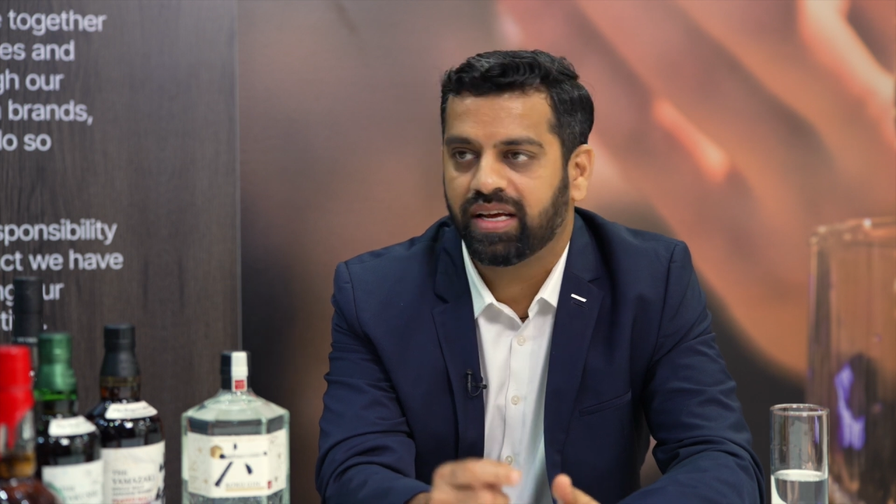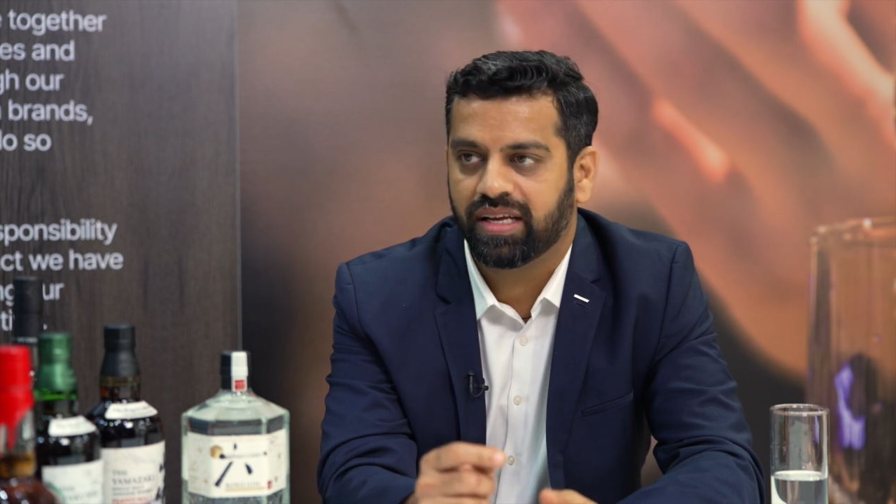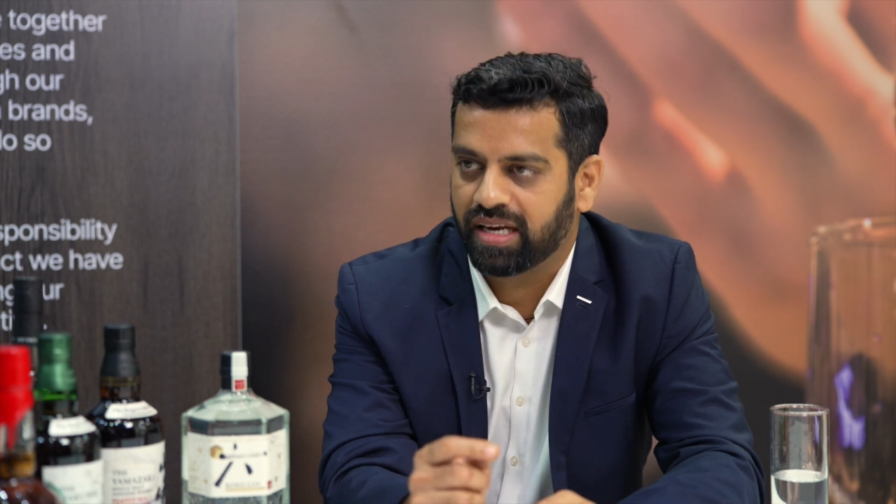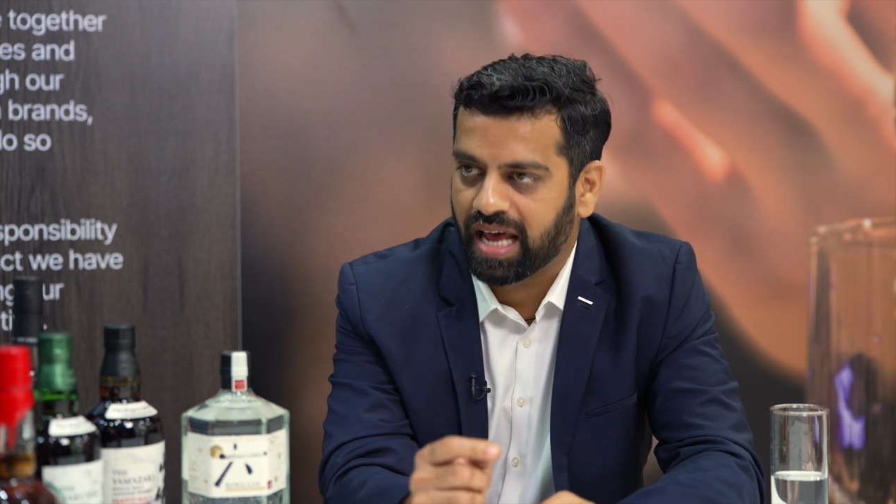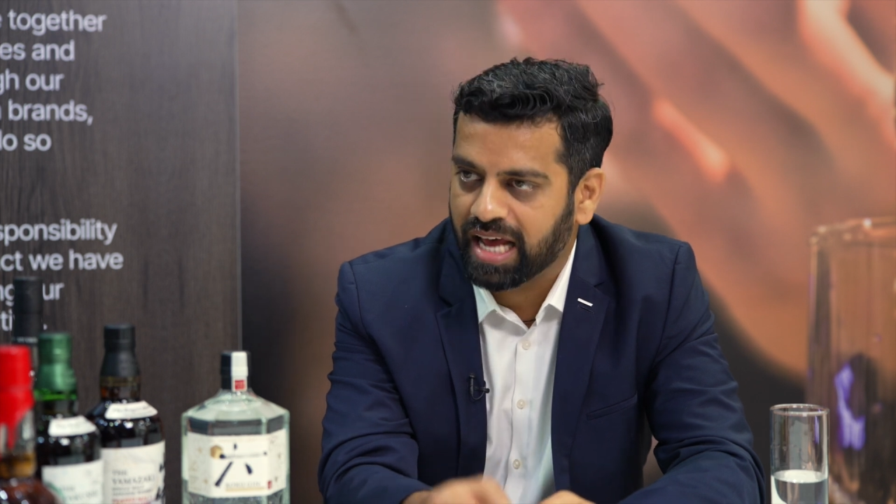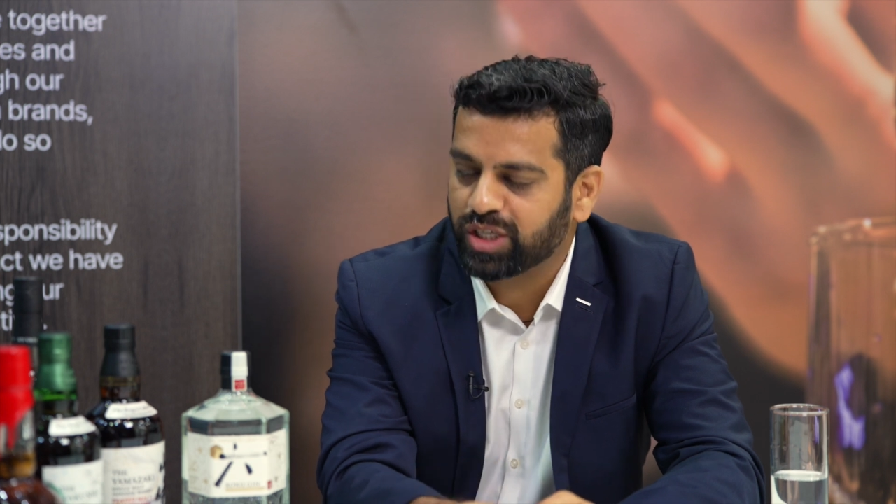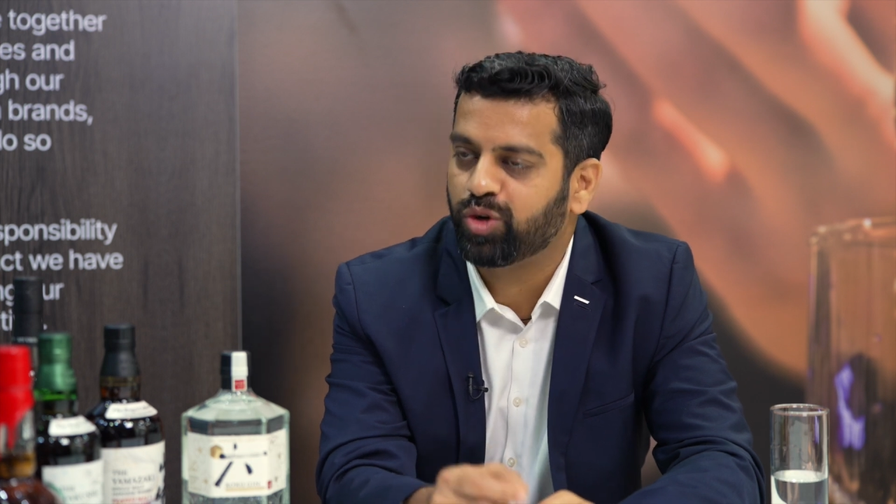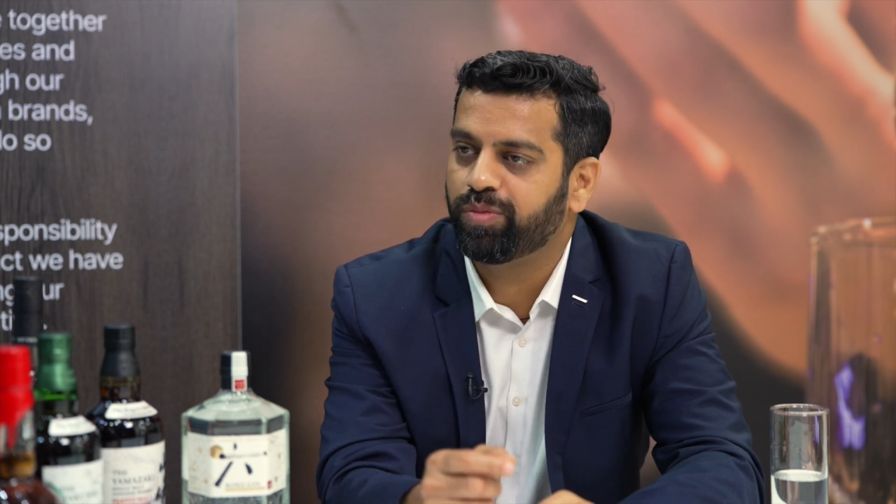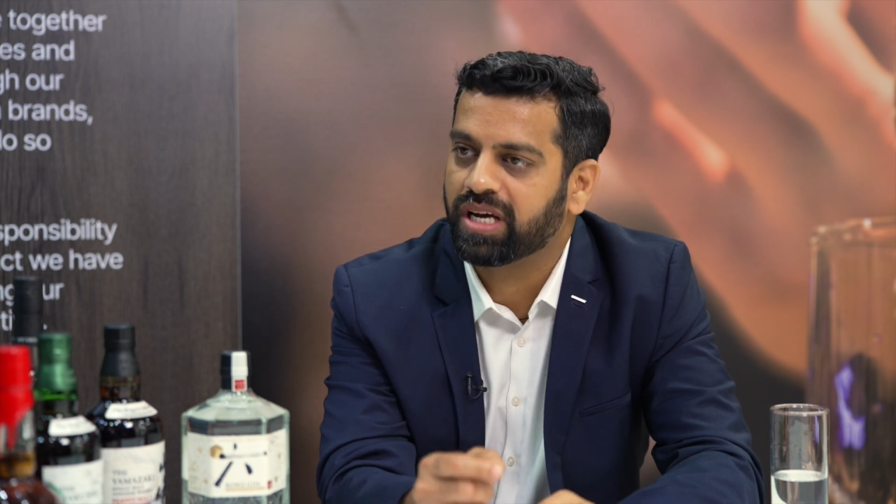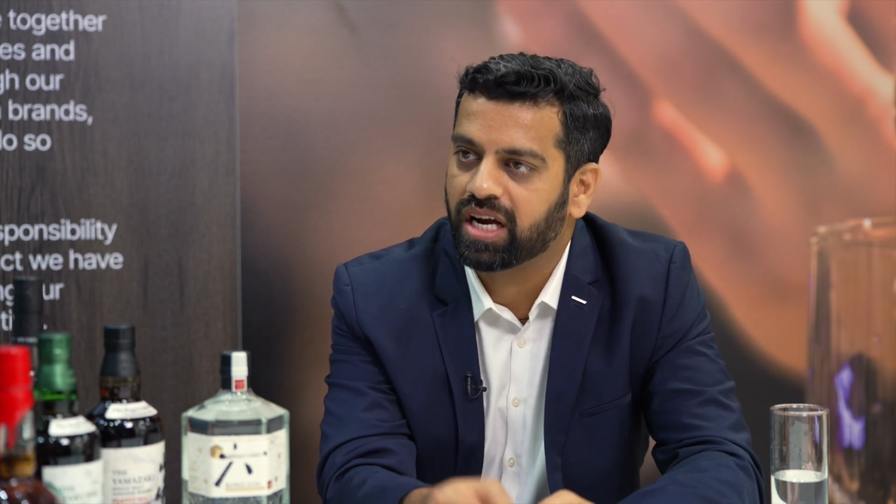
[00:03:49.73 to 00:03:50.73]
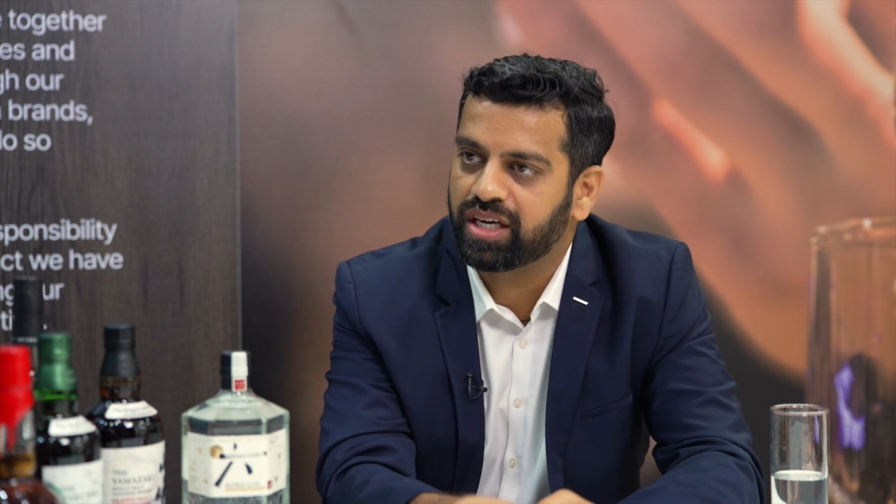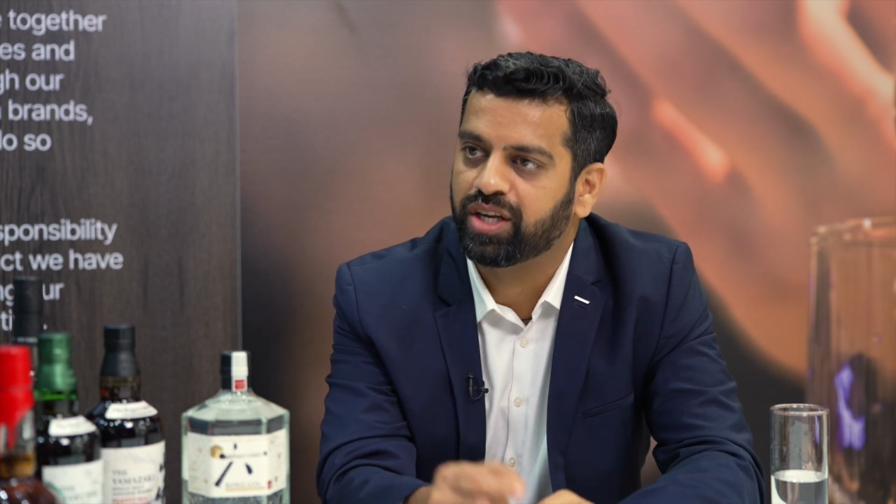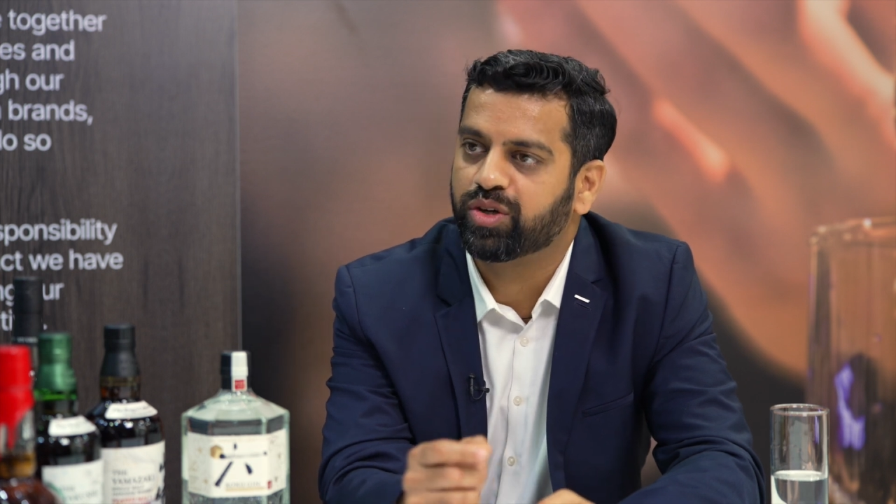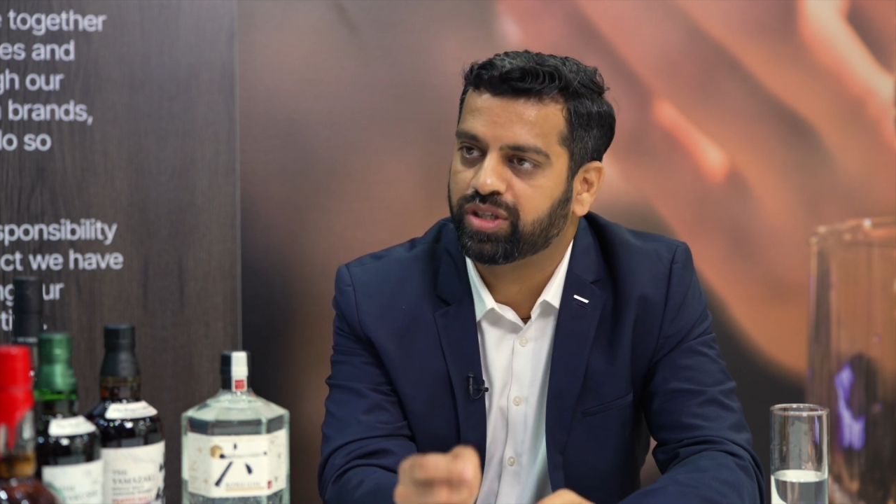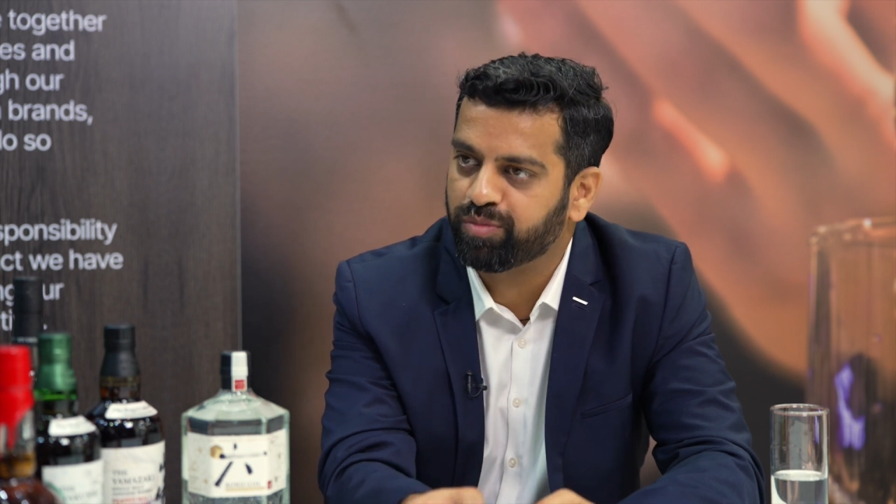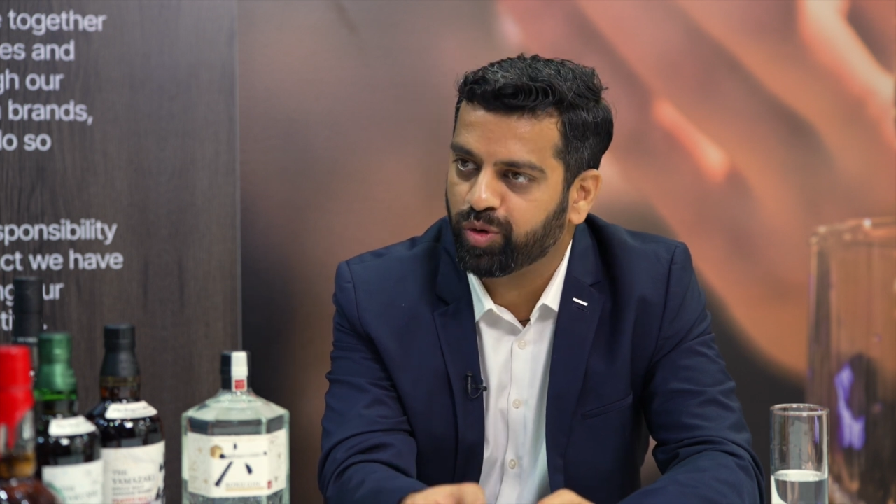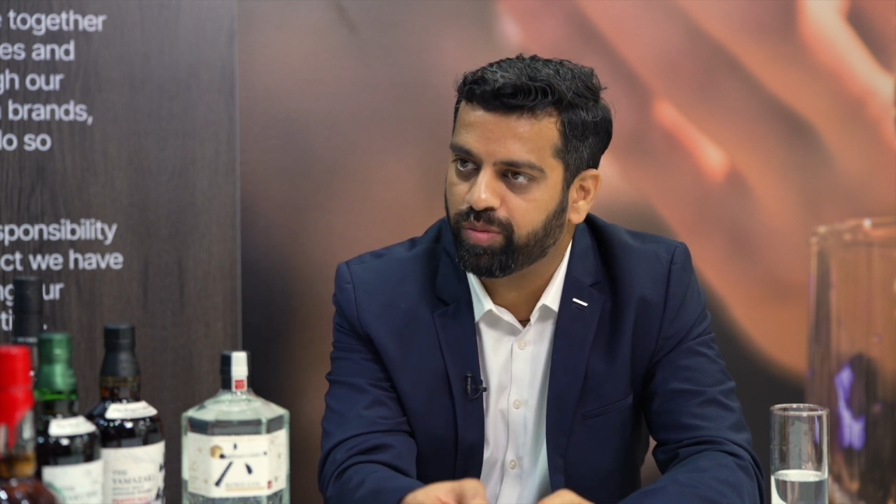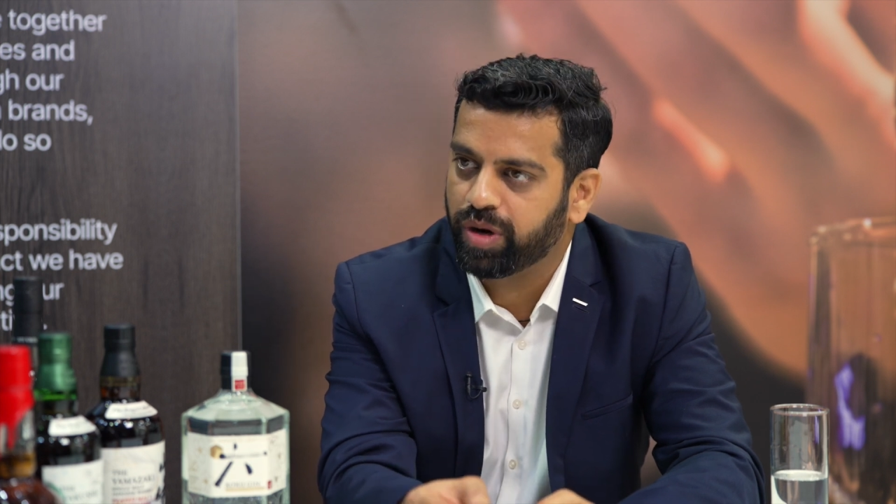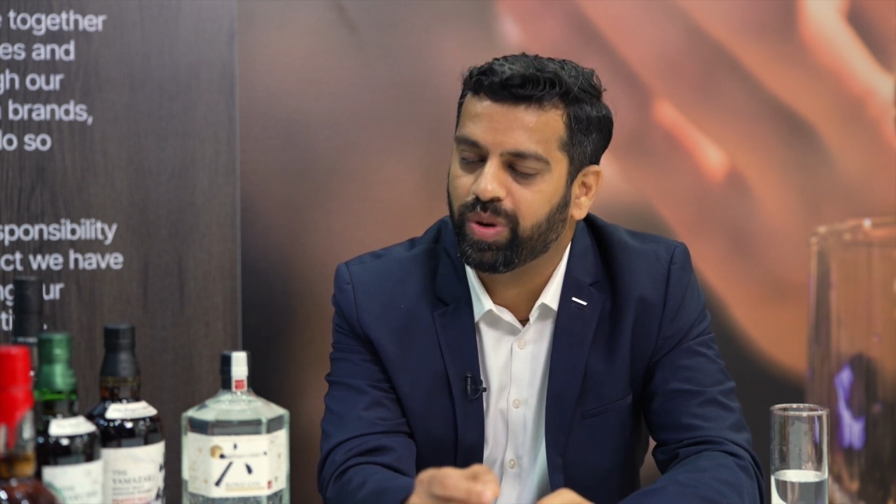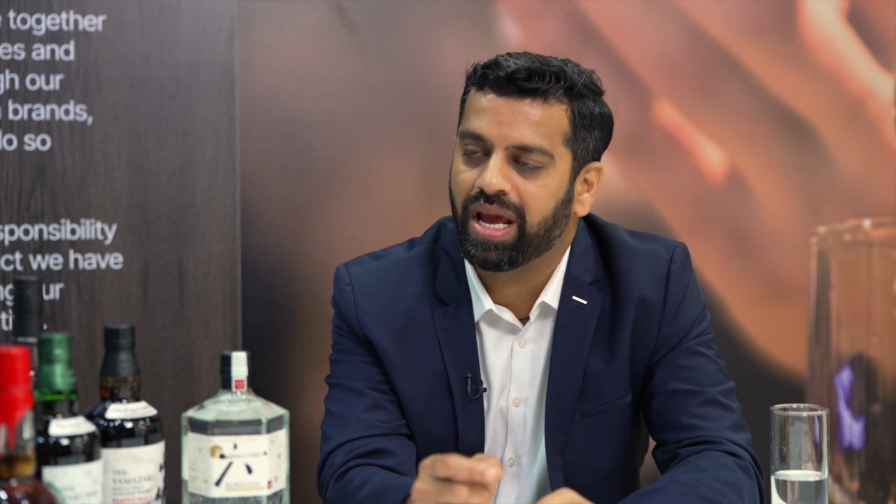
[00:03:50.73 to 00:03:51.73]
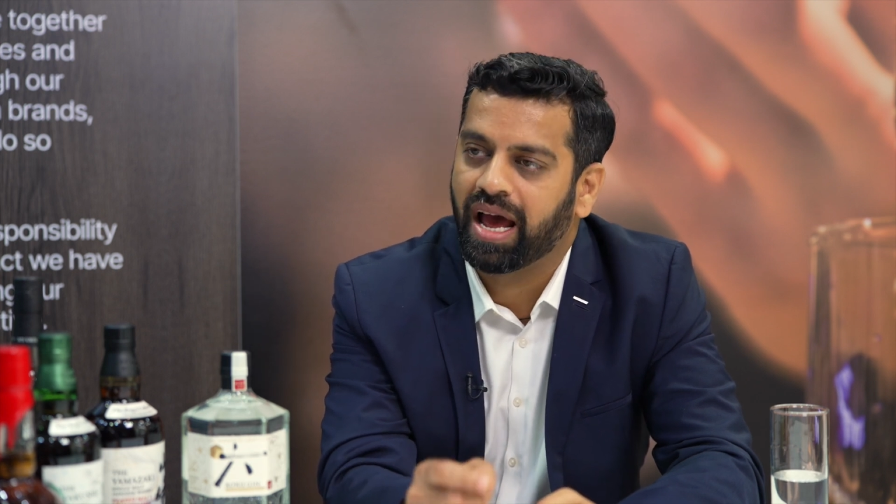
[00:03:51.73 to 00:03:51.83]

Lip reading: It has to be continuous improvement. We